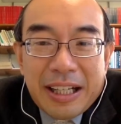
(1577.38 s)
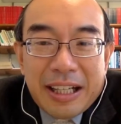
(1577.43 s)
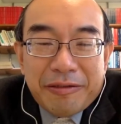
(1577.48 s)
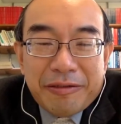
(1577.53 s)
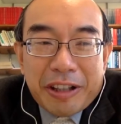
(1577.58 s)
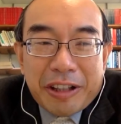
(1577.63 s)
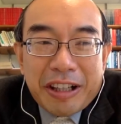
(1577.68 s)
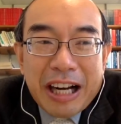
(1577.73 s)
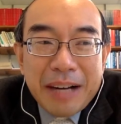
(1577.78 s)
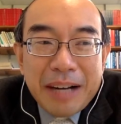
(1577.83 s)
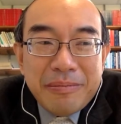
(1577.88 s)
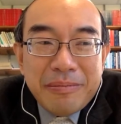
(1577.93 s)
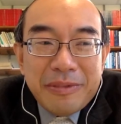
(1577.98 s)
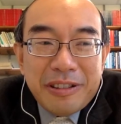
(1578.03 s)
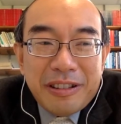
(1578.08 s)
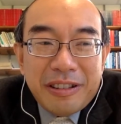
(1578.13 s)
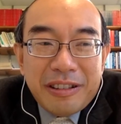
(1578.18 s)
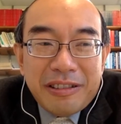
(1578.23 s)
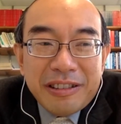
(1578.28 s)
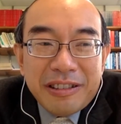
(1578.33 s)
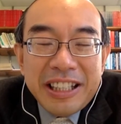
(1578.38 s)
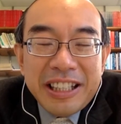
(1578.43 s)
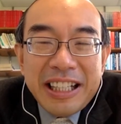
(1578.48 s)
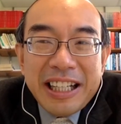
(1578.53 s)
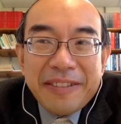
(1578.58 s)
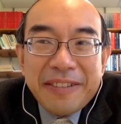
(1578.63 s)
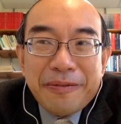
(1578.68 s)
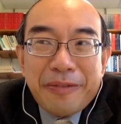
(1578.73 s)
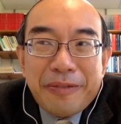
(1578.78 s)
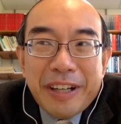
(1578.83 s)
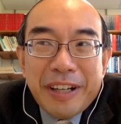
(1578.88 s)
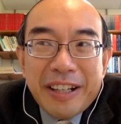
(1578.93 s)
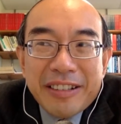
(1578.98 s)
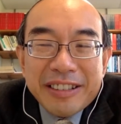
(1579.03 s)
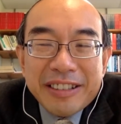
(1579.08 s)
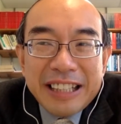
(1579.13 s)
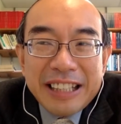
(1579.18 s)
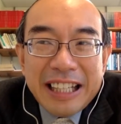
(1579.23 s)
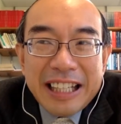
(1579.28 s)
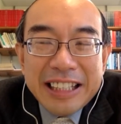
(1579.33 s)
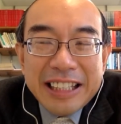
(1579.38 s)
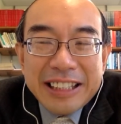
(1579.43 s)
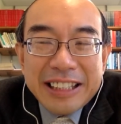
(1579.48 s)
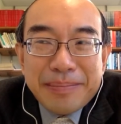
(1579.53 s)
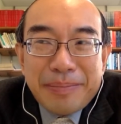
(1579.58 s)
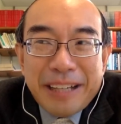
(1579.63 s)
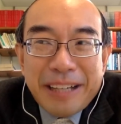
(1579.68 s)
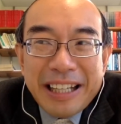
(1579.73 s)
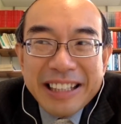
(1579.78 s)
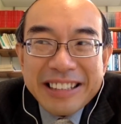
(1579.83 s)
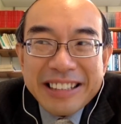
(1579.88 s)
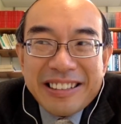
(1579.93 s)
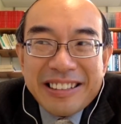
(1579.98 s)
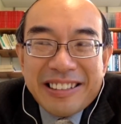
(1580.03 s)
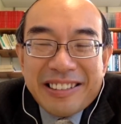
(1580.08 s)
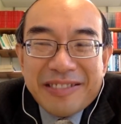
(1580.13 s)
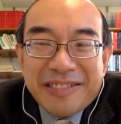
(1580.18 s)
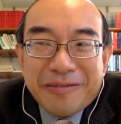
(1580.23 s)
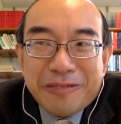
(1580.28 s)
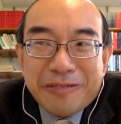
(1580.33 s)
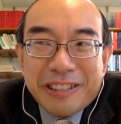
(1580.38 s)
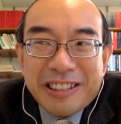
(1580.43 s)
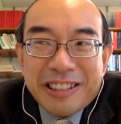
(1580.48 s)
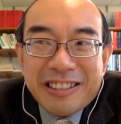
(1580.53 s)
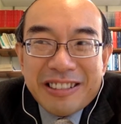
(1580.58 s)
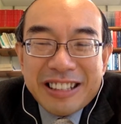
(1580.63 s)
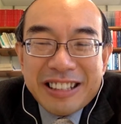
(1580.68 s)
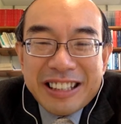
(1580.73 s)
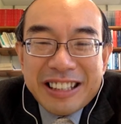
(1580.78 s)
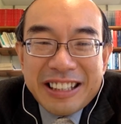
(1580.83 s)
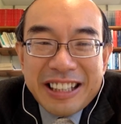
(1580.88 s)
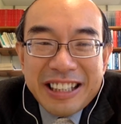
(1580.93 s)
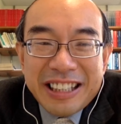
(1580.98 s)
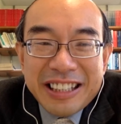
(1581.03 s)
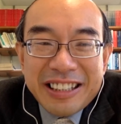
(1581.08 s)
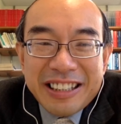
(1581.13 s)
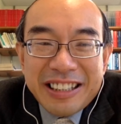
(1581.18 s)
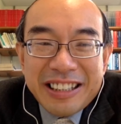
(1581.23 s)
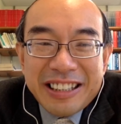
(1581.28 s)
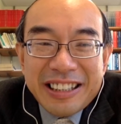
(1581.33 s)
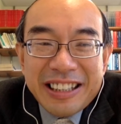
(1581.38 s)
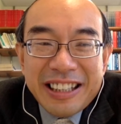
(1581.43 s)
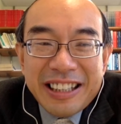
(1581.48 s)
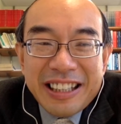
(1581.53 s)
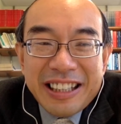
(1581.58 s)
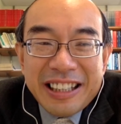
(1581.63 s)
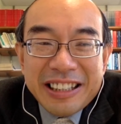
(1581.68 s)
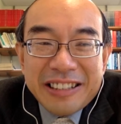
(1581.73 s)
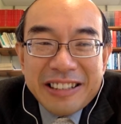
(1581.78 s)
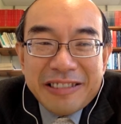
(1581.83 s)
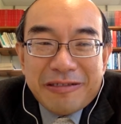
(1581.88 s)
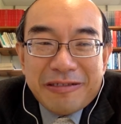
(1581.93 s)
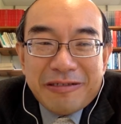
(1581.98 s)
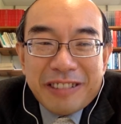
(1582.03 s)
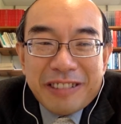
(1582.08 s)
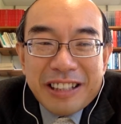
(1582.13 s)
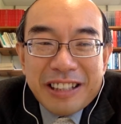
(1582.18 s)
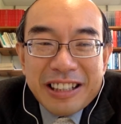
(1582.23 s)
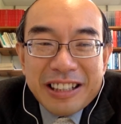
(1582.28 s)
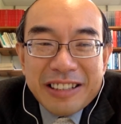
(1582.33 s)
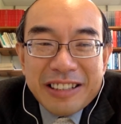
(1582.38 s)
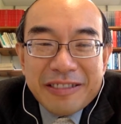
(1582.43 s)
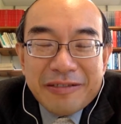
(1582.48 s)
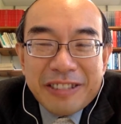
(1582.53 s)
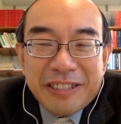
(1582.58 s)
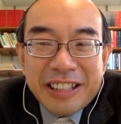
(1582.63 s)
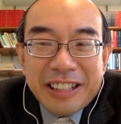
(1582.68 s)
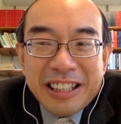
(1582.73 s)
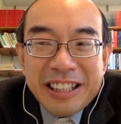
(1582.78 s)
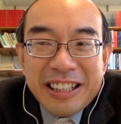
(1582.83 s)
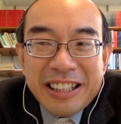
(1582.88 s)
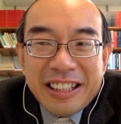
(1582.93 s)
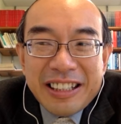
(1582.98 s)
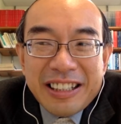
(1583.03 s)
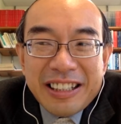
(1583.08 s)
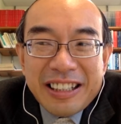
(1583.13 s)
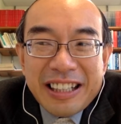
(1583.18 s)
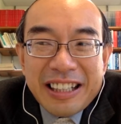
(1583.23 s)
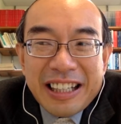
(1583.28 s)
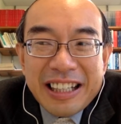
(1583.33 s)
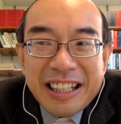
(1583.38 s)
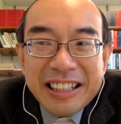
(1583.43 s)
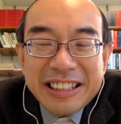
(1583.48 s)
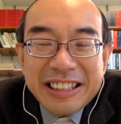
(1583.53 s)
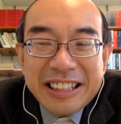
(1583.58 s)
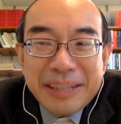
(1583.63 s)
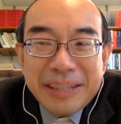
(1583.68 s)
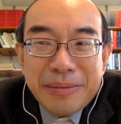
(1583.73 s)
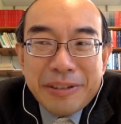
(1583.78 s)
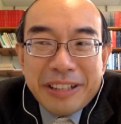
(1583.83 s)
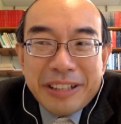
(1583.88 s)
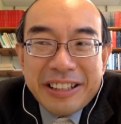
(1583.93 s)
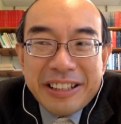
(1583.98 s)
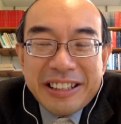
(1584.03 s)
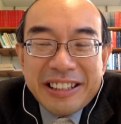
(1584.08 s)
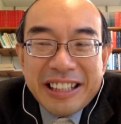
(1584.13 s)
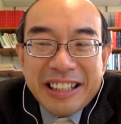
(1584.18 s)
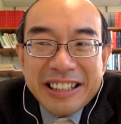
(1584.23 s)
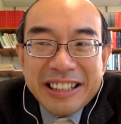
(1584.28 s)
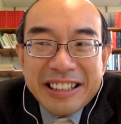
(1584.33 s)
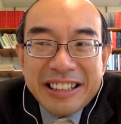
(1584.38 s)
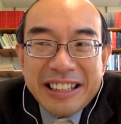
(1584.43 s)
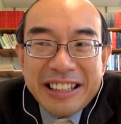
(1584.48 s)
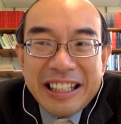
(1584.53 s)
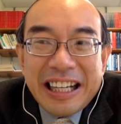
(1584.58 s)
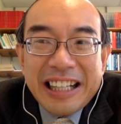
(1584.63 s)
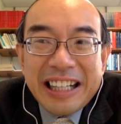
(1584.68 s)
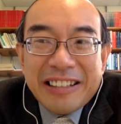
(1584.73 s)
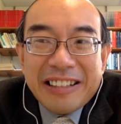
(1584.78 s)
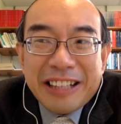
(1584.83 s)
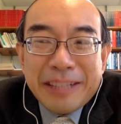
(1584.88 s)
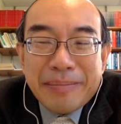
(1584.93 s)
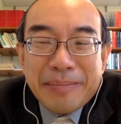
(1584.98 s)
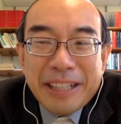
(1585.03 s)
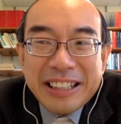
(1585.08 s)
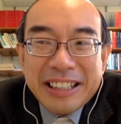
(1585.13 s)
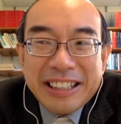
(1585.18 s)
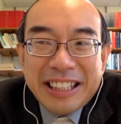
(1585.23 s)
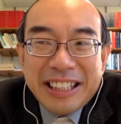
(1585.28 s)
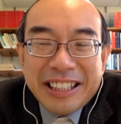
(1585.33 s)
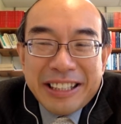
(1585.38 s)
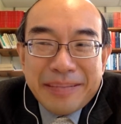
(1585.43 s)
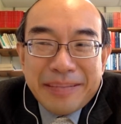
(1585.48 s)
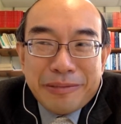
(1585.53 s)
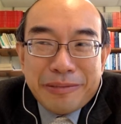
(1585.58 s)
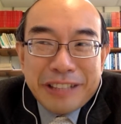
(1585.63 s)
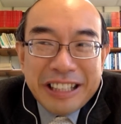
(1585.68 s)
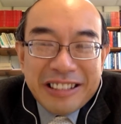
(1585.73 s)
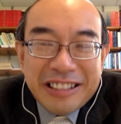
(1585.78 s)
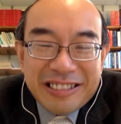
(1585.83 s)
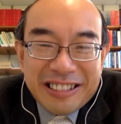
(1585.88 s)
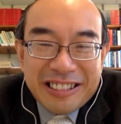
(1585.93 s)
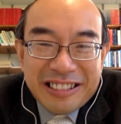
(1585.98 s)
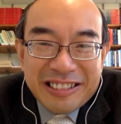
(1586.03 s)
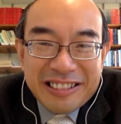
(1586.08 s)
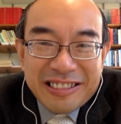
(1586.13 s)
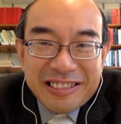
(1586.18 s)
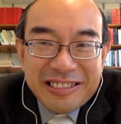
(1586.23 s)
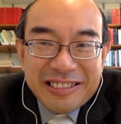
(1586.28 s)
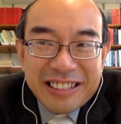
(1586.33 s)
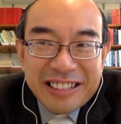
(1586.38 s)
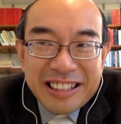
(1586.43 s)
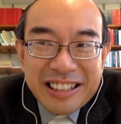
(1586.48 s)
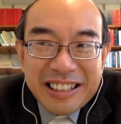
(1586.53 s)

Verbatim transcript: Well, I'm looking at various aspects of world Christianity. So, and some of this you can see, you know, in my second book that you